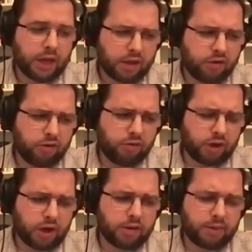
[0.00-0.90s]
I do
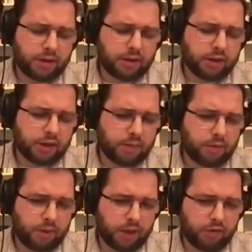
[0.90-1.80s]
talk about it in a
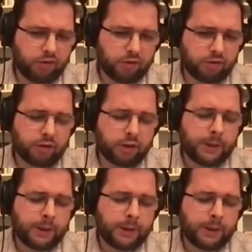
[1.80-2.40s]
couple pages,